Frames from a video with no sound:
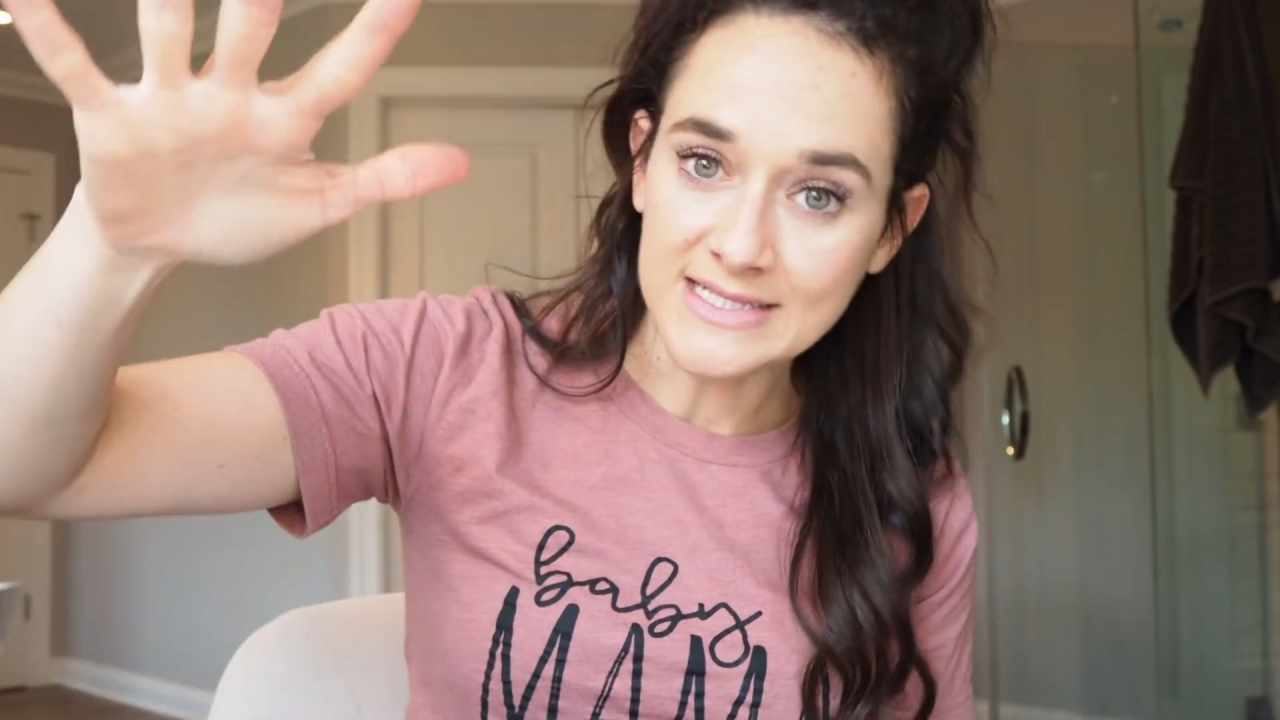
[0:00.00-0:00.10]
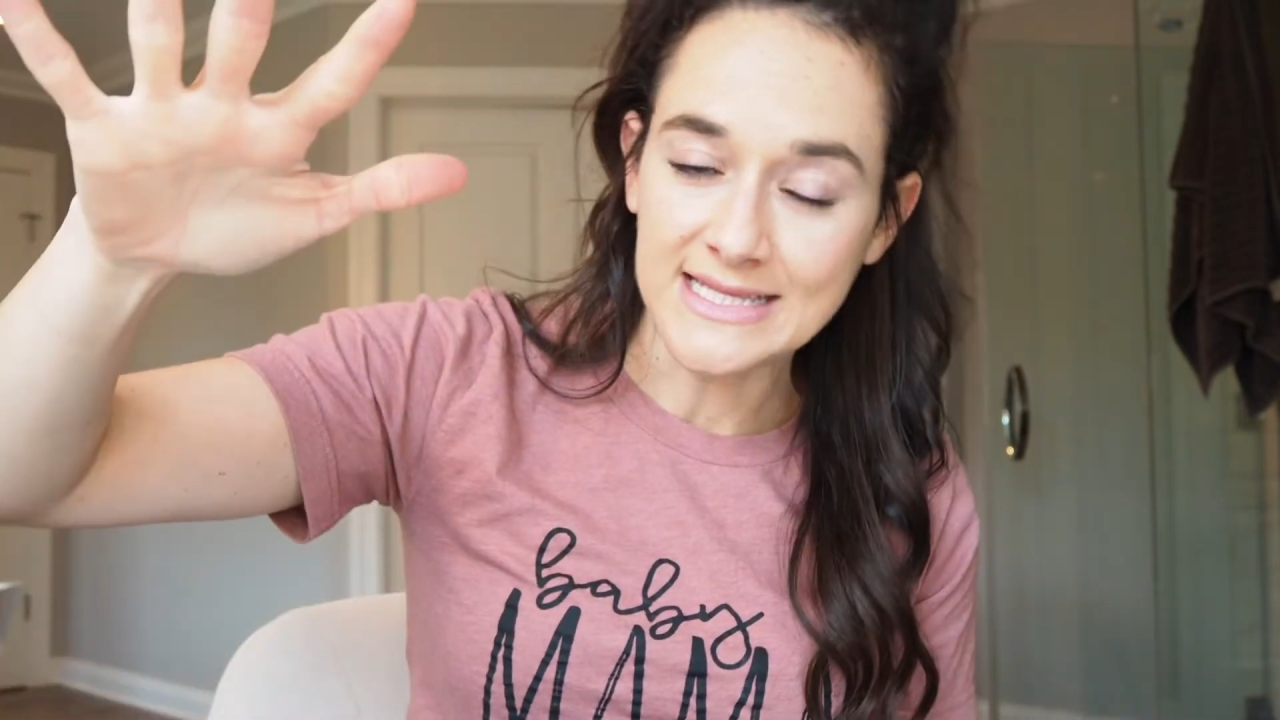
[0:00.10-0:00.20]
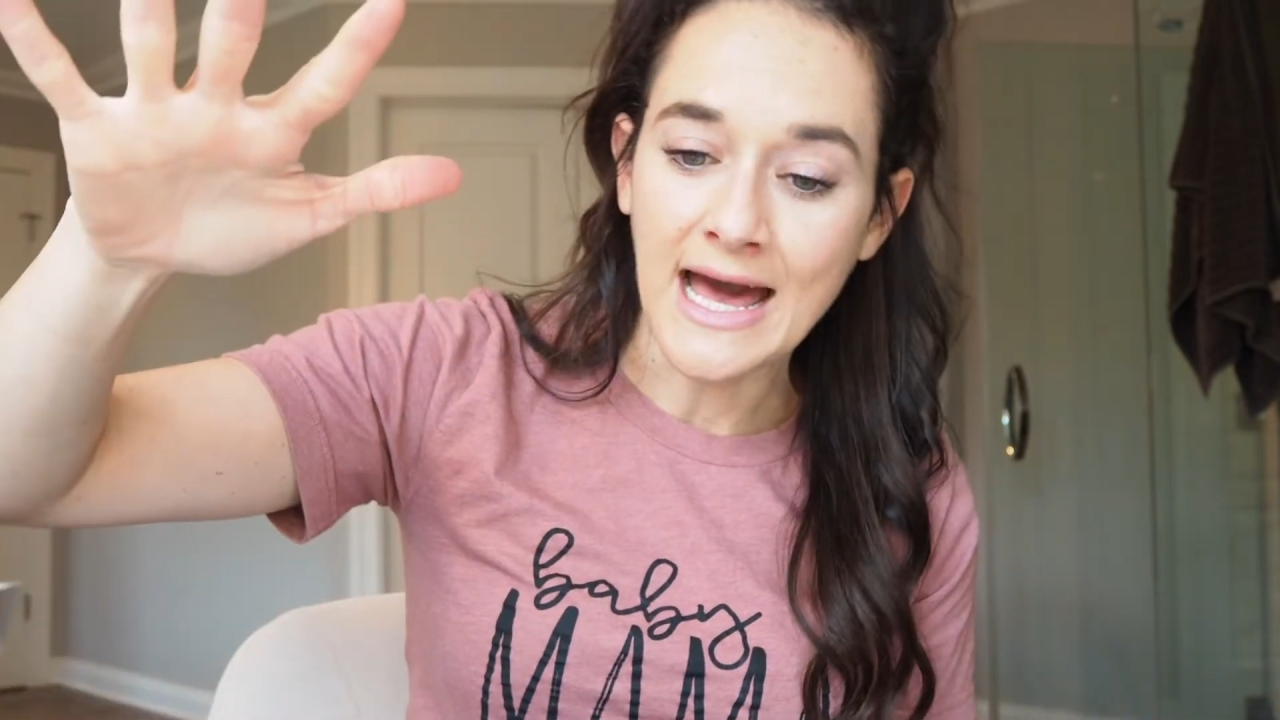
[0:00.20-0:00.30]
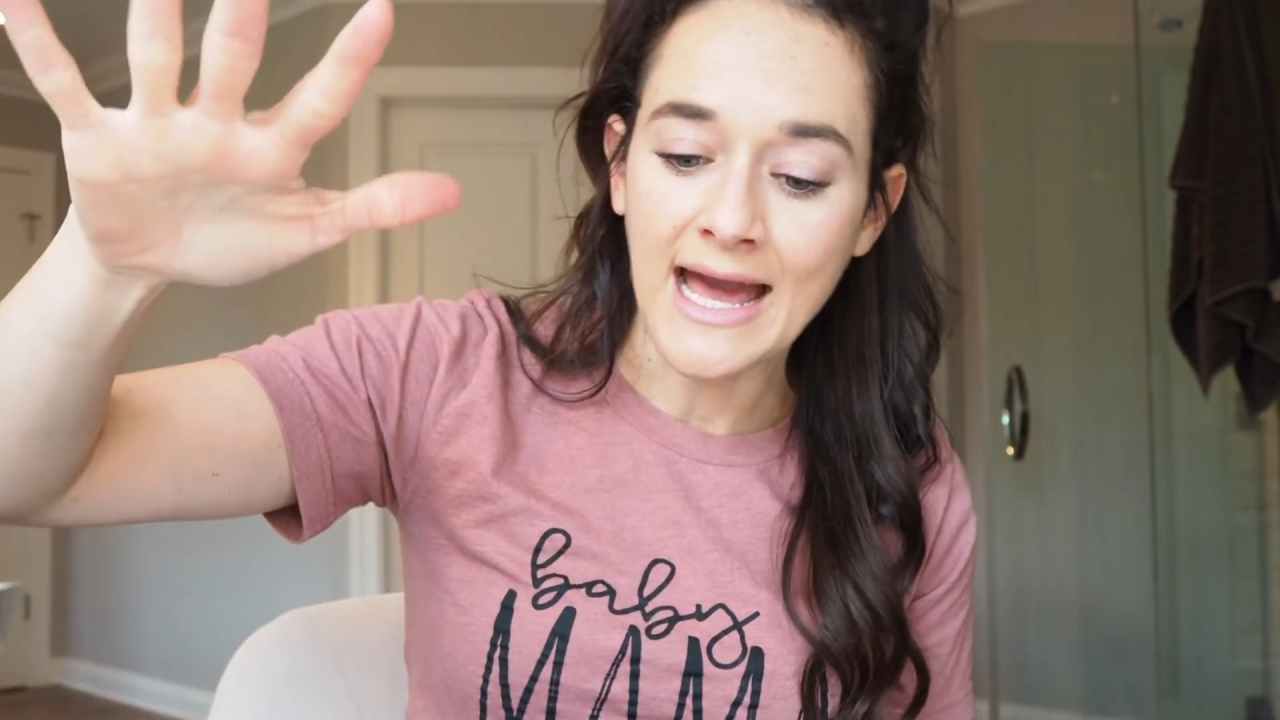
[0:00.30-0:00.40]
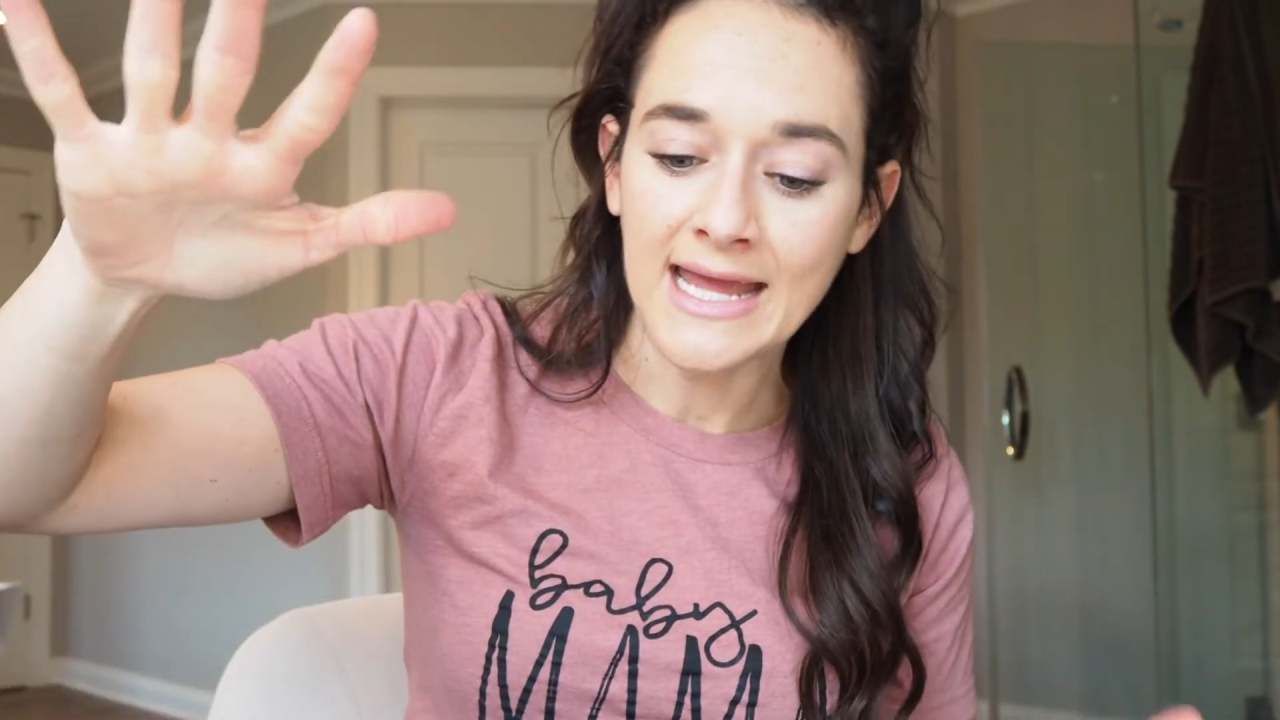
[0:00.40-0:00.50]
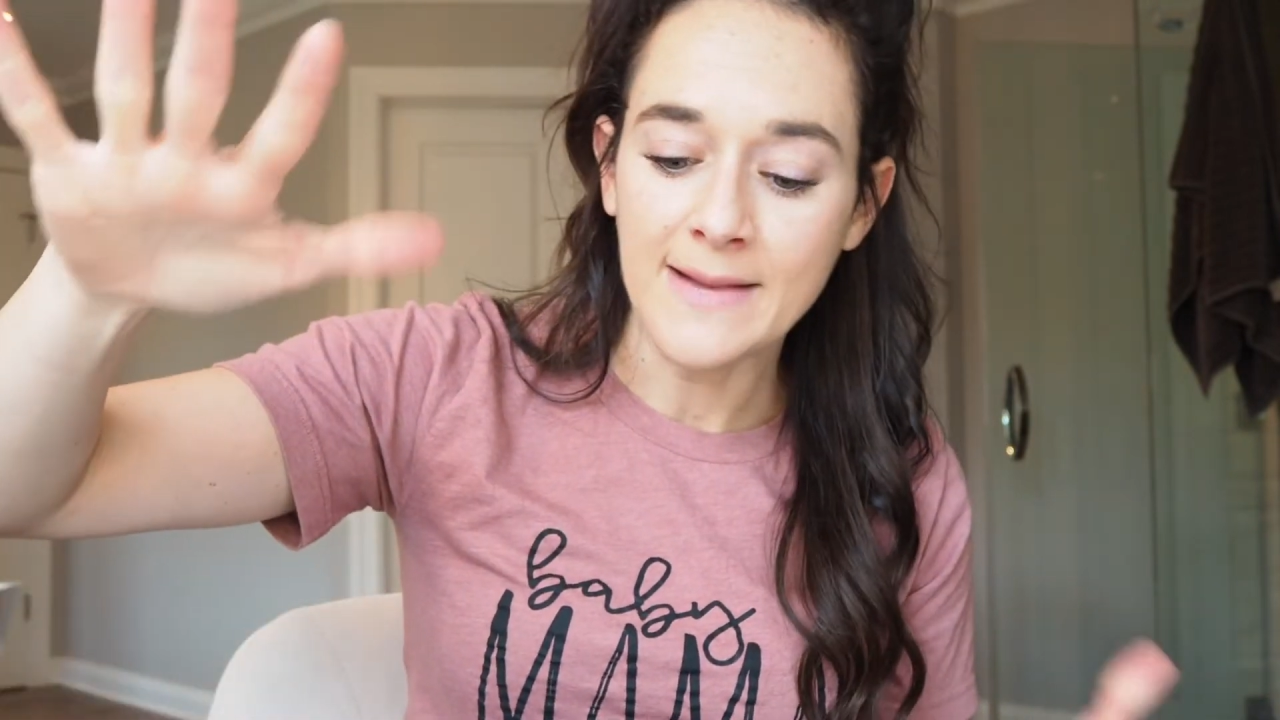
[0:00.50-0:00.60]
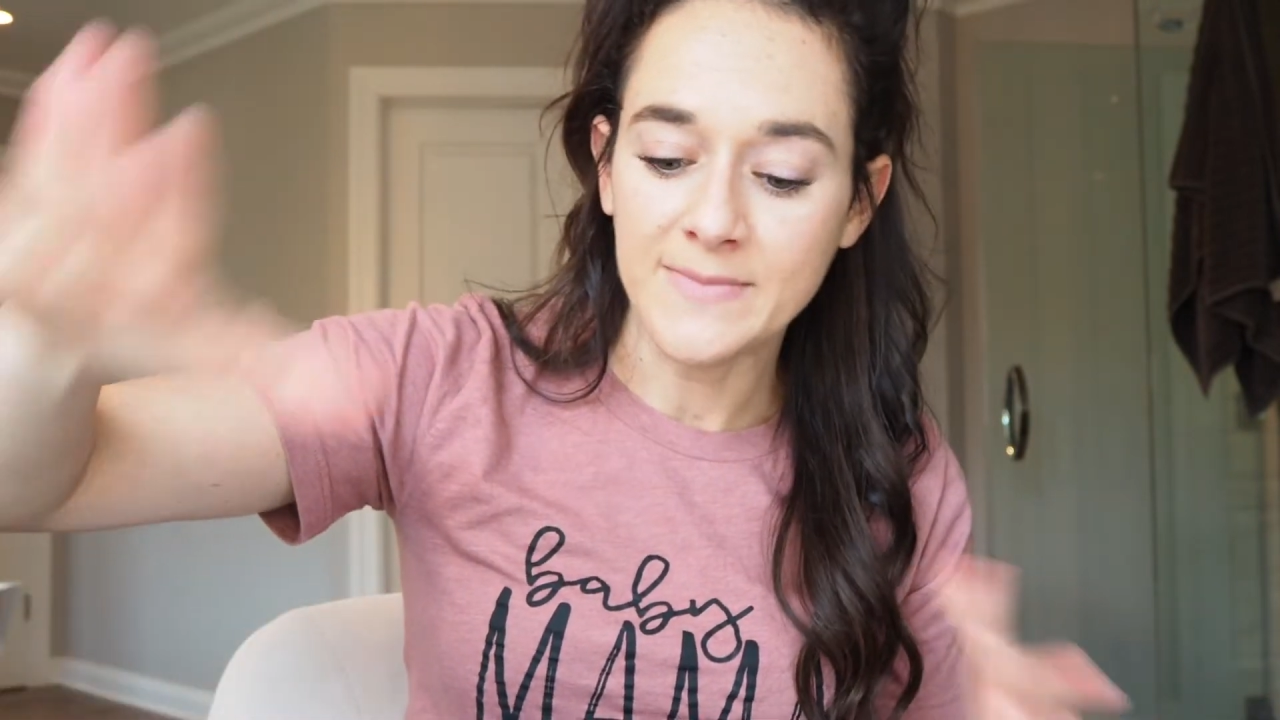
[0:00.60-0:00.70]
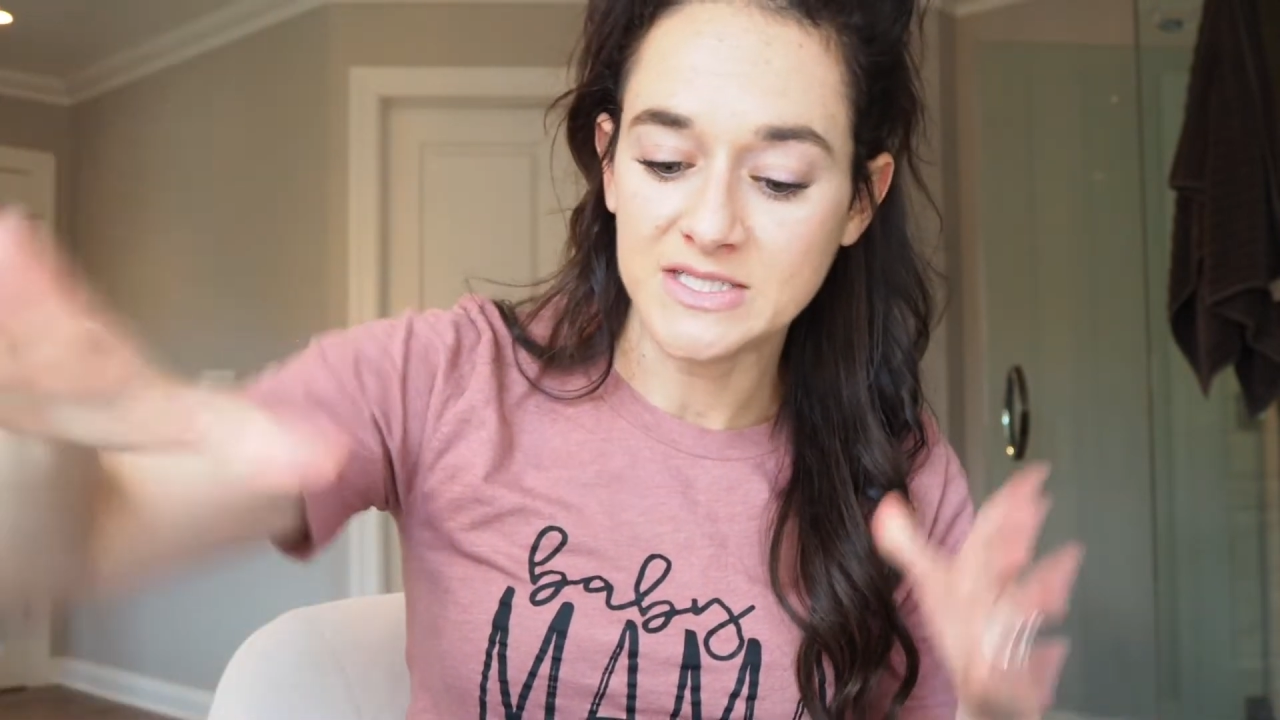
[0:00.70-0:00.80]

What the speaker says: side